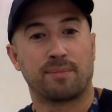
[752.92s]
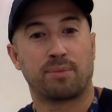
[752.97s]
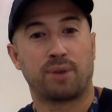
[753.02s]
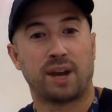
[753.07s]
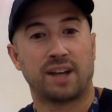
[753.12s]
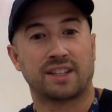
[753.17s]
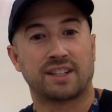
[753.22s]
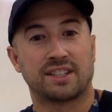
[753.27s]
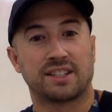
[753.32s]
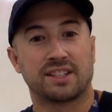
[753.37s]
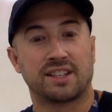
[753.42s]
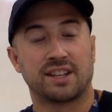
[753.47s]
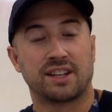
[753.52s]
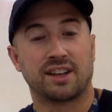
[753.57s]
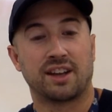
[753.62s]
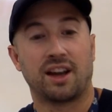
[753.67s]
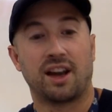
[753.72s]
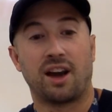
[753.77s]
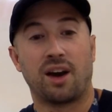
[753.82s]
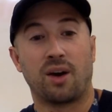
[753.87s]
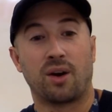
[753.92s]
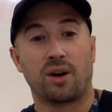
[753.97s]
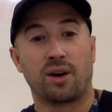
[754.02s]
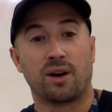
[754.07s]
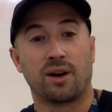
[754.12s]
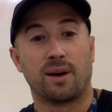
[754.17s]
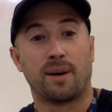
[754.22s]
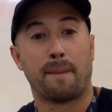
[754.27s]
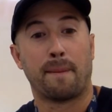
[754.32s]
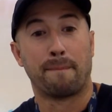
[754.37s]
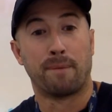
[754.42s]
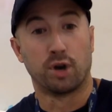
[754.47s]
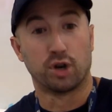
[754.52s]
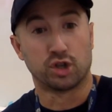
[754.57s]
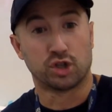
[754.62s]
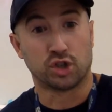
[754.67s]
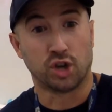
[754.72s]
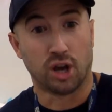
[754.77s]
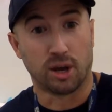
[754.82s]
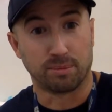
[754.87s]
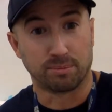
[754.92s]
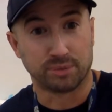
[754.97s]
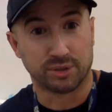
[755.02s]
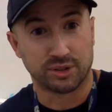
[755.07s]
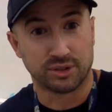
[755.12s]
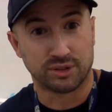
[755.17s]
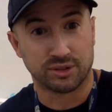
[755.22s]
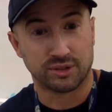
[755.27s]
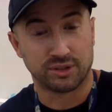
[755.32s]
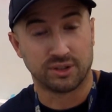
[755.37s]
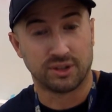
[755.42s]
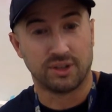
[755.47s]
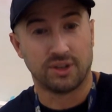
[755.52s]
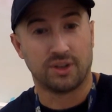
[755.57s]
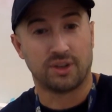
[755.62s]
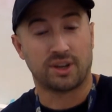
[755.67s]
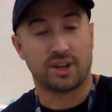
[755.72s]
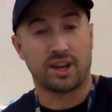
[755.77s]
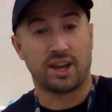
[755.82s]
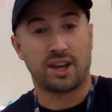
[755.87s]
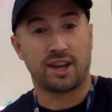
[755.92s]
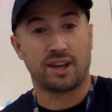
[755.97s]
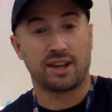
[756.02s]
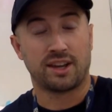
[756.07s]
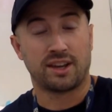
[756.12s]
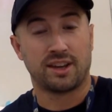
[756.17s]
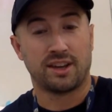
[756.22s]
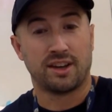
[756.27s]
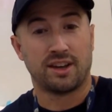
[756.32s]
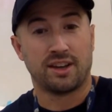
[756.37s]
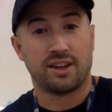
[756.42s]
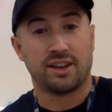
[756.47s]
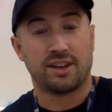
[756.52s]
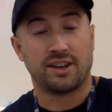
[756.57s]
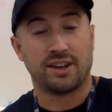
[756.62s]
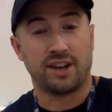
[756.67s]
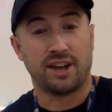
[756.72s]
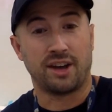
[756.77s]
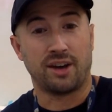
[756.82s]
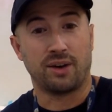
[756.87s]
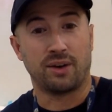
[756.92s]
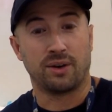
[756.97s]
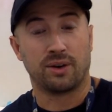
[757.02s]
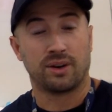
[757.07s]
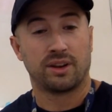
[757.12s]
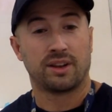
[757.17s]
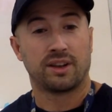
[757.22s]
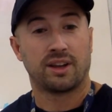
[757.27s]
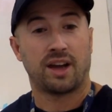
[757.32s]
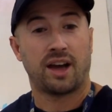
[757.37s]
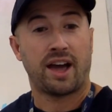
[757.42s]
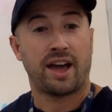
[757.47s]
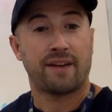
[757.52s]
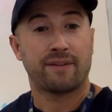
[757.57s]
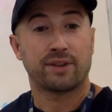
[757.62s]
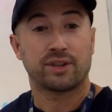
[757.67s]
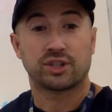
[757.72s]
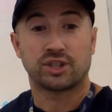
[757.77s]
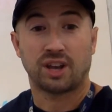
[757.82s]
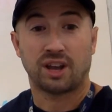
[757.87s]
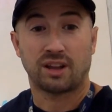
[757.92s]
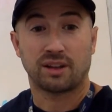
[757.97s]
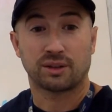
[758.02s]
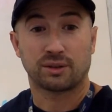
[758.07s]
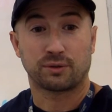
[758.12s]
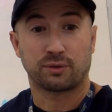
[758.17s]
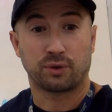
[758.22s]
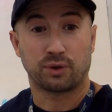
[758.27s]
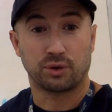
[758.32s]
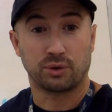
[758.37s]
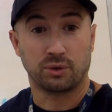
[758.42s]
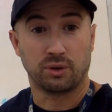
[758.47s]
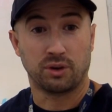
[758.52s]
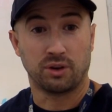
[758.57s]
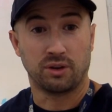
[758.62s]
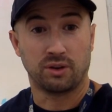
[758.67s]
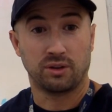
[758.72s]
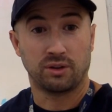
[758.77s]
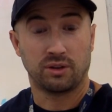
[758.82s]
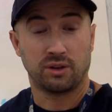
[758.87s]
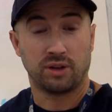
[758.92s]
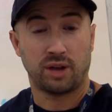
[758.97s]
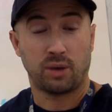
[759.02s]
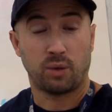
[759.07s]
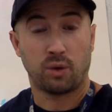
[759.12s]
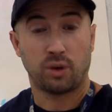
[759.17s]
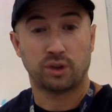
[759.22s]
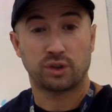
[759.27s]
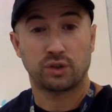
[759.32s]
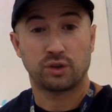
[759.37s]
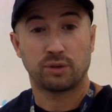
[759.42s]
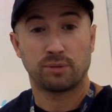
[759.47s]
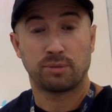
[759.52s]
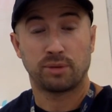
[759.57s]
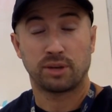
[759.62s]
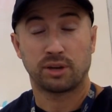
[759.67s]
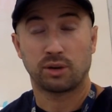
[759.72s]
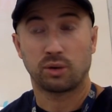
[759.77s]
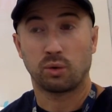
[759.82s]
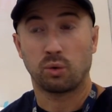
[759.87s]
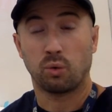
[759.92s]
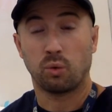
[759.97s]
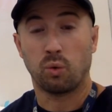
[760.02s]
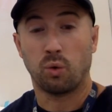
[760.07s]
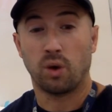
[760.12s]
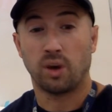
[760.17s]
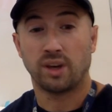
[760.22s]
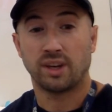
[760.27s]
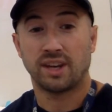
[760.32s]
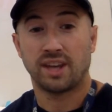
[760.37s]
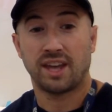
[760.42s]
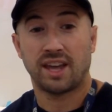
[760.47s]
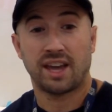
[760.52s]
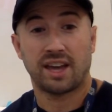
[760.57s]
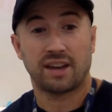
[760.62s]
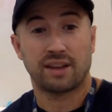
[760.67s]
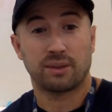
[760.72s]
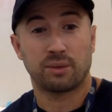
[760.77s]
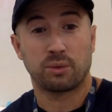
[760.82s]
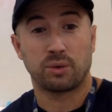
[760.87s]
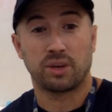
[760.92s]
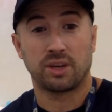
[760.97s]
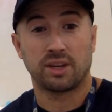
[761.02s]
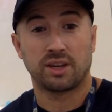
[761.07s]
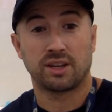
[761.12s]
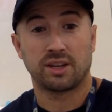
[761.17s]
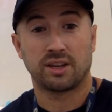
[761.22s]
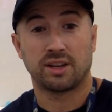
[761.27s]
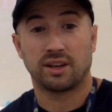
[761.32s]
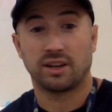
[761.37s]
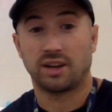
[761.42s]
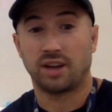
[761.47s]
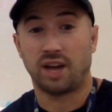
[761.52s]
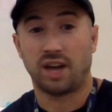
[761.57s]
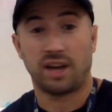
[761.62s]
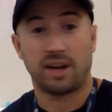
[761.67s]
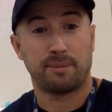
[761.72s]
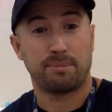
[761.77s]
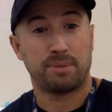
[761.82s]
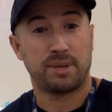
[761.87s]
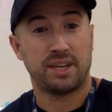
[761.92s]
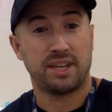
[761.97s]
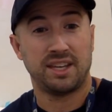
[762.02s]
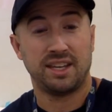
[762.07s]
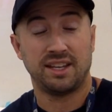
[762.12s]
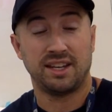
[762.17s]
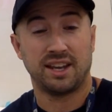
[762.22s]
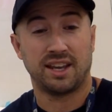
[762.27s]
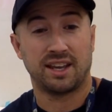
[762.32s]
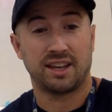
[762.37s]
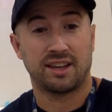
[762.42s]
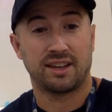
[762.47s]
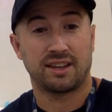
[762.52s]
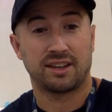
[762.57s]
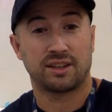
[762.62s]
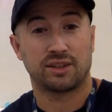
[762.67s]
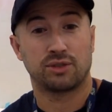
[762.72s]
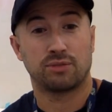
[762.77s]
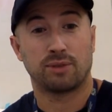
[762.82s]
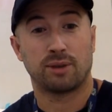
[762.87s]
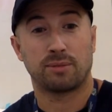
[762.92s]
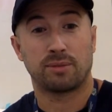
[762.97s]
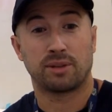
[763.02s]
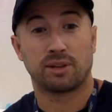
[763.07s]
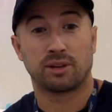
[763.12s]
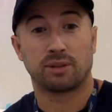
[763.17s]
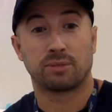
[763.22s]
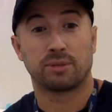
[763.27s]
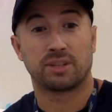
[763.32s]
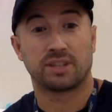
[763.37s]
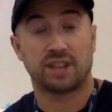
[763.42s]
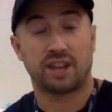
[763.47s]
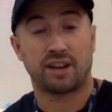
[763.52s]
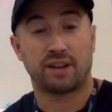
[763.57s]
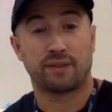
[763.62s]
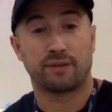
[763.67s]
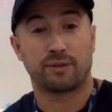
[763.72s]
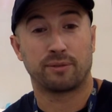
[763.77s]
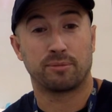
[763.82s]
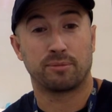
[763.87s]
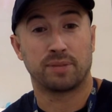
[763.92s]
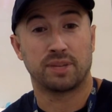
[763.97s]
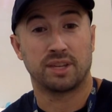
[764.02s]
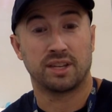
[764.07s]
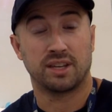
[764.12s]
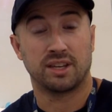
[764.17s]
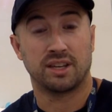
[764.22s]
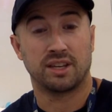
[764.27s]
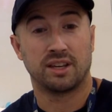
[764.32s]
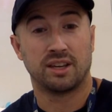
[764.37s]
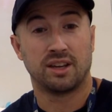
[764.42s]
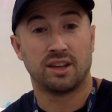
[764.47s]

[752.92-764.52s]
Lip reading: practicing our push-ups. Okay? Now, I have a challenge for you all. I want you to pick one day out of the week, not a PE day, because you might be a little bit tired from PE,